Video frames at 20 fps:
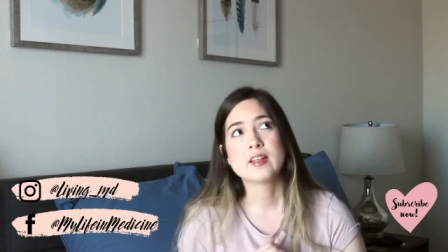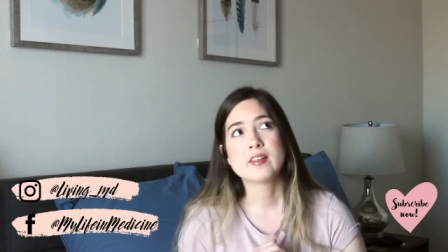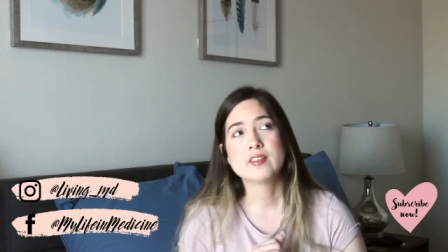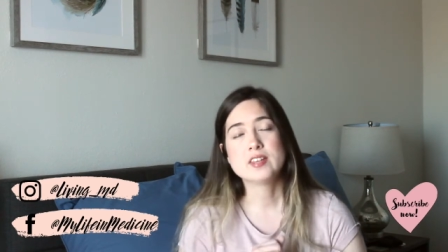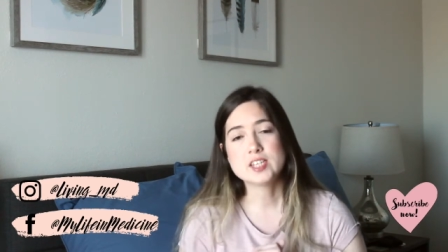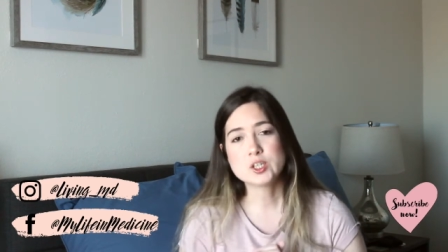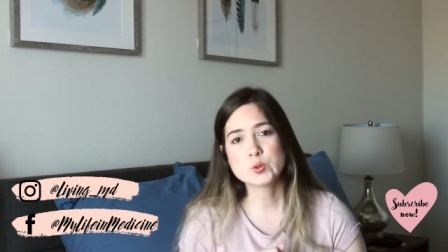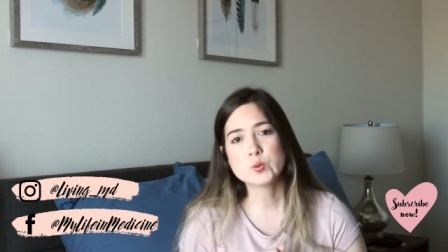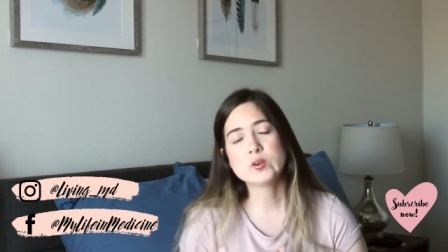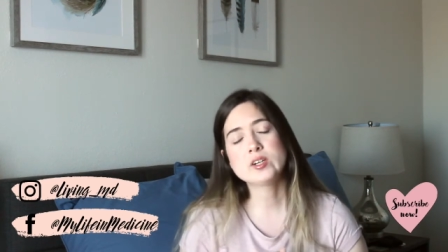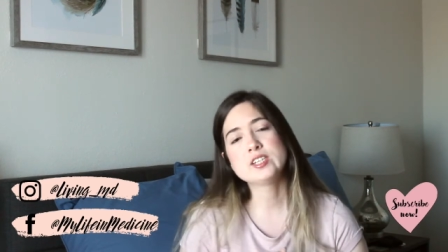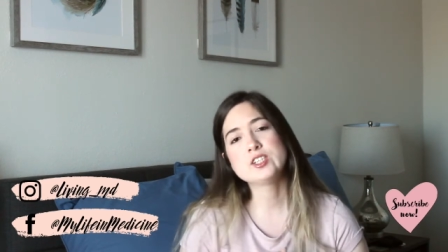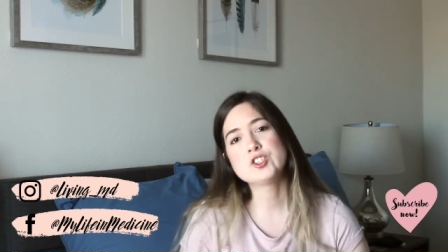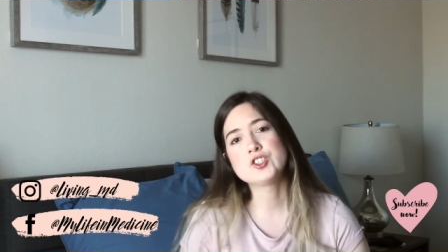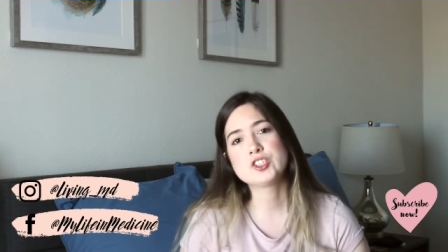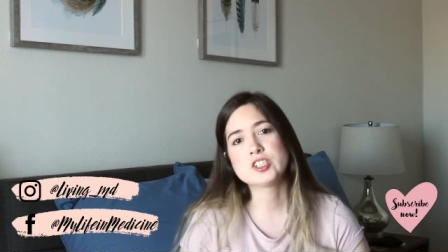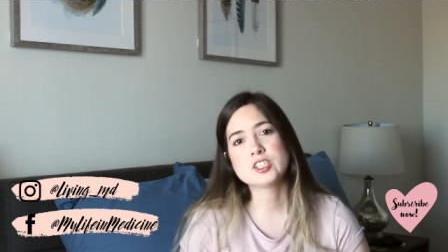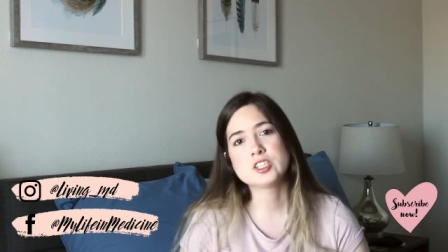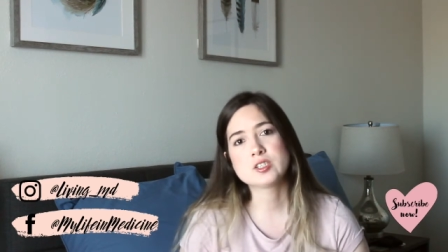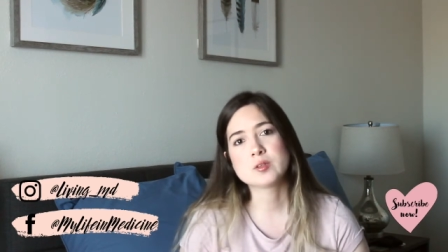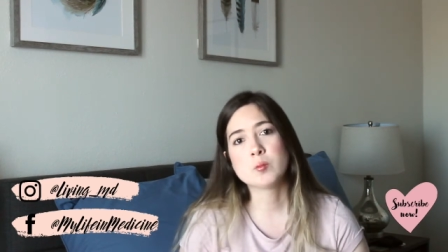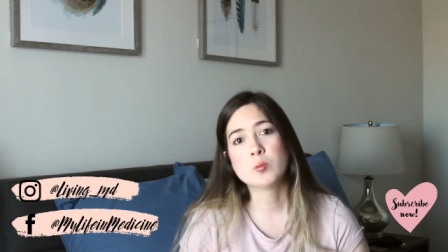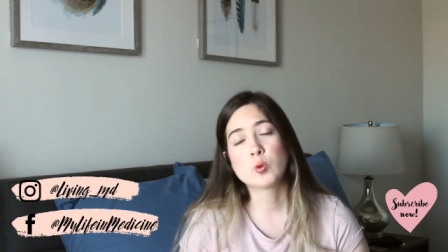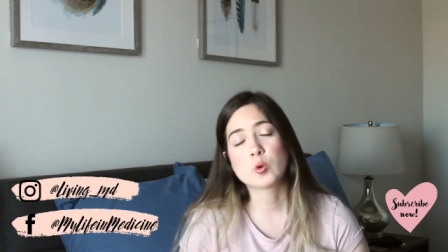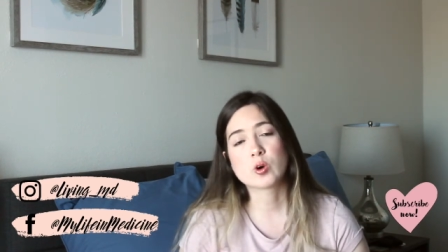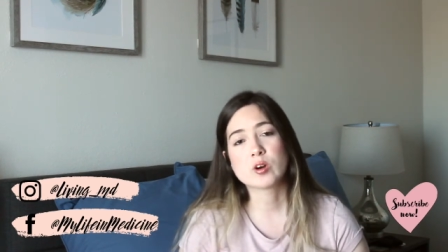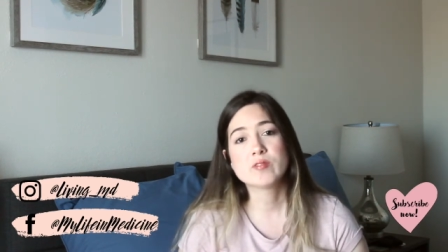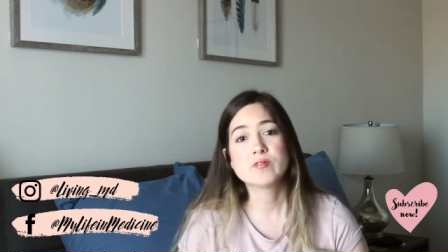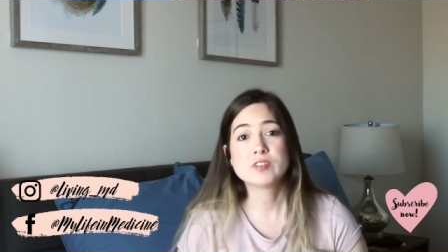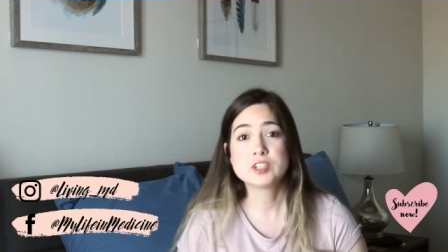This one is just
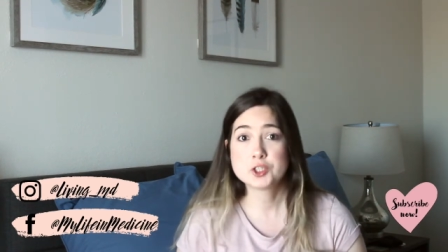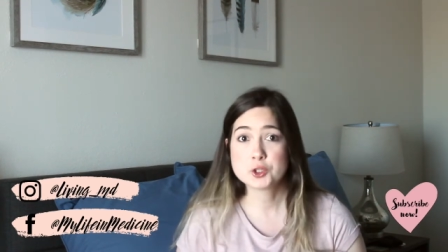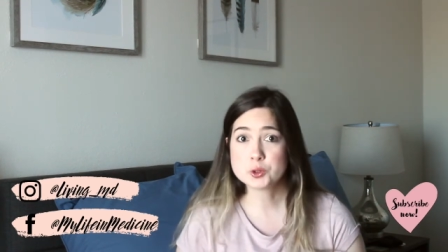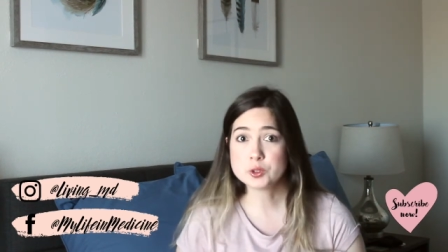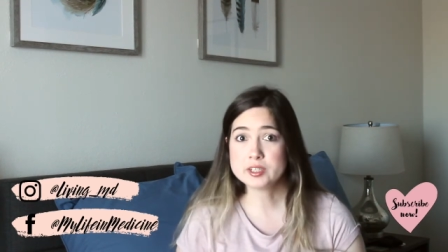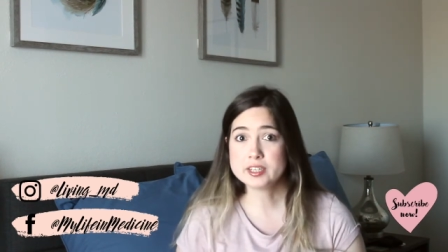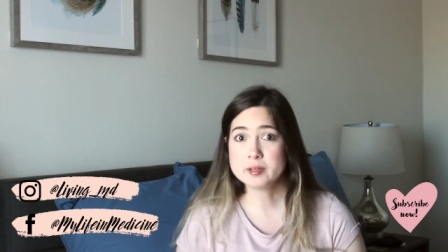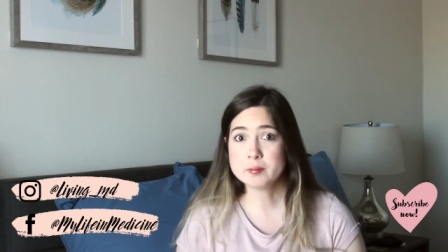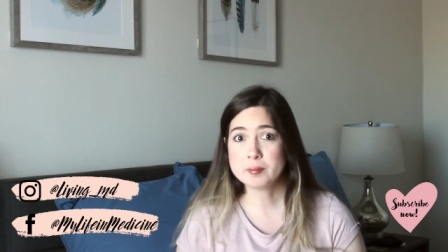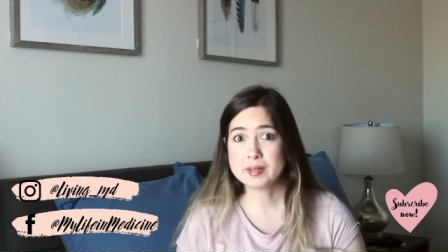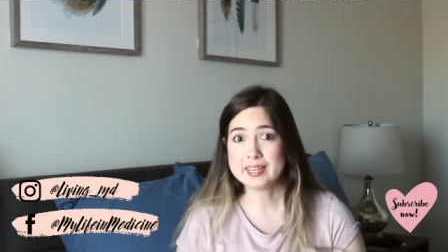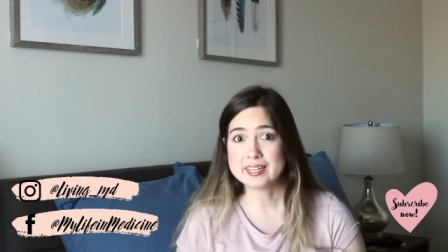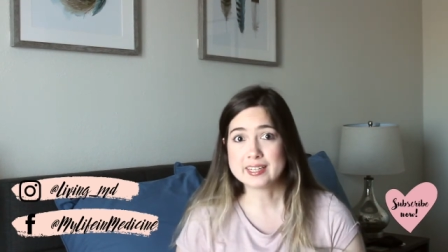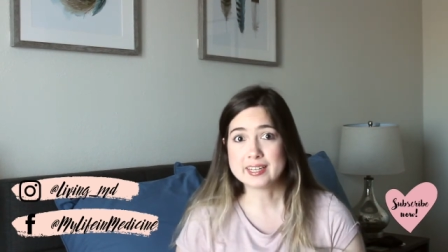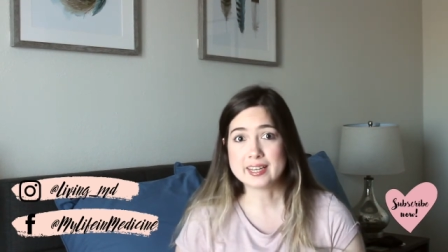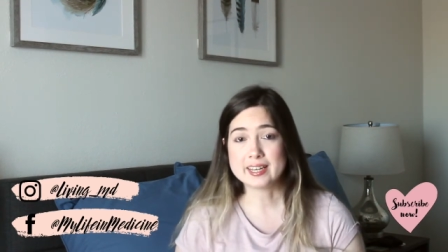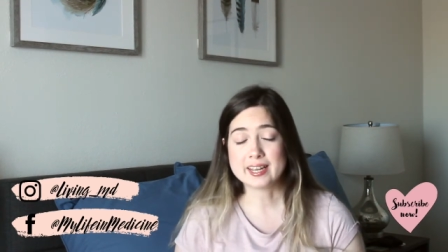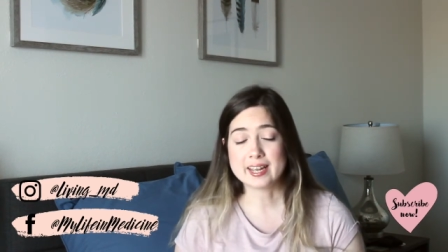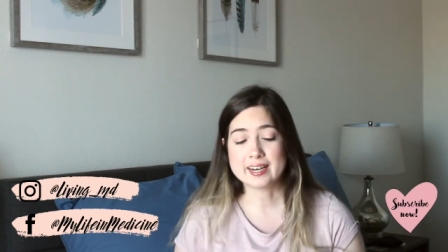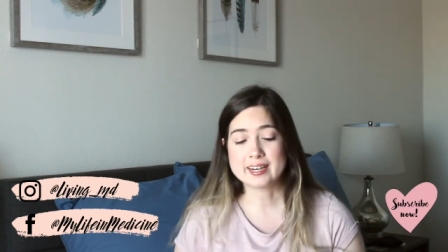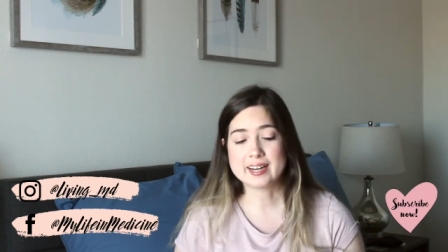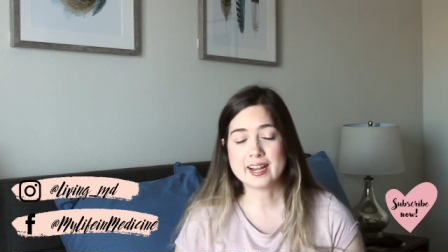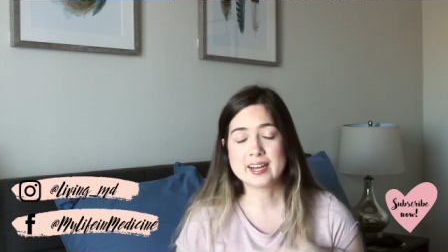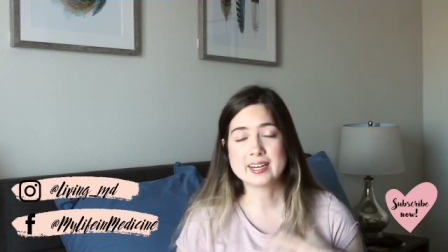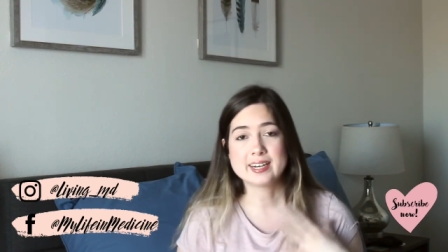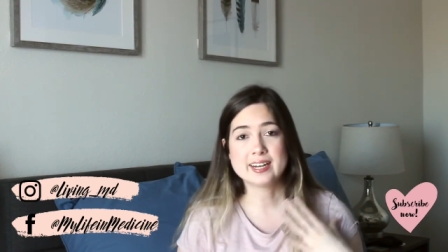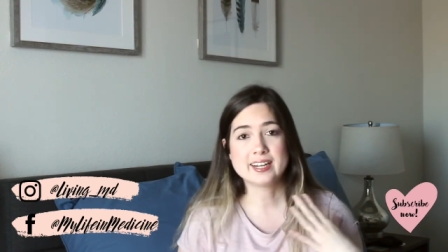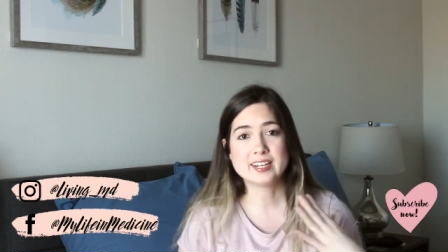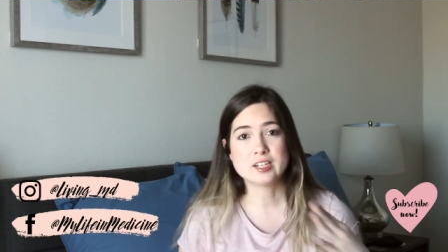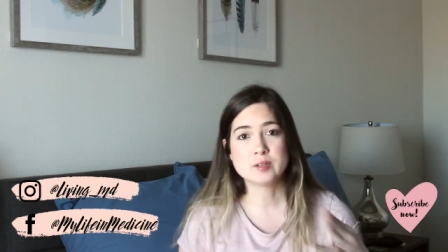more visually appealing and
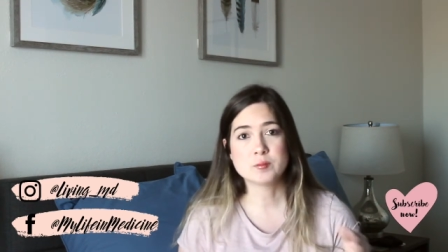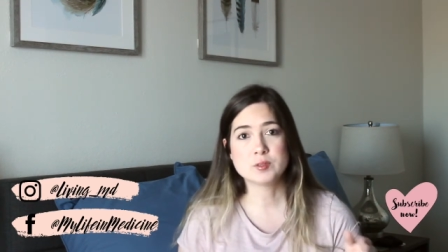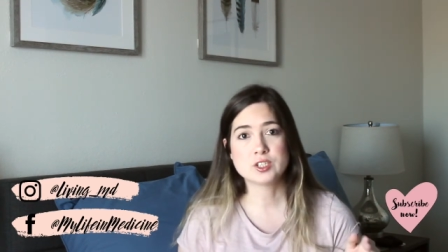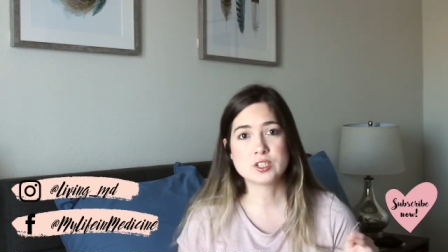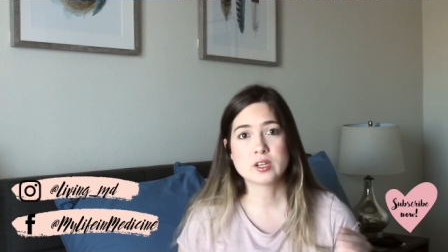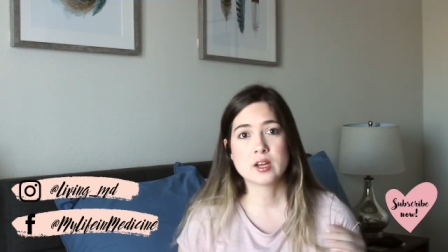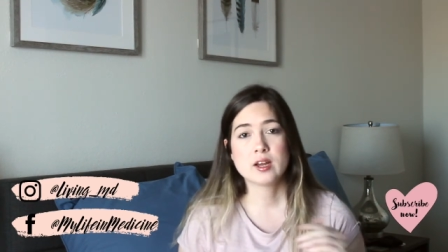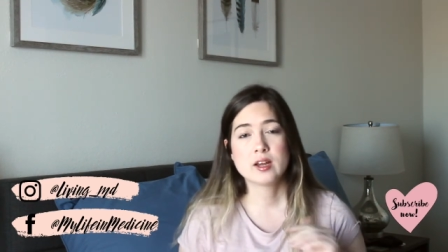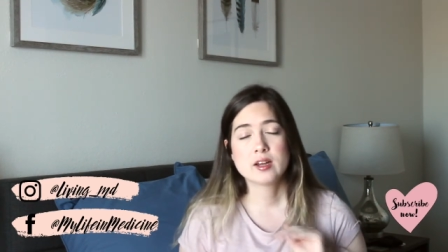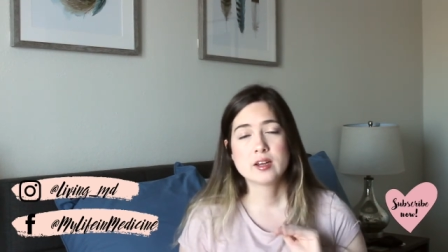kind of helps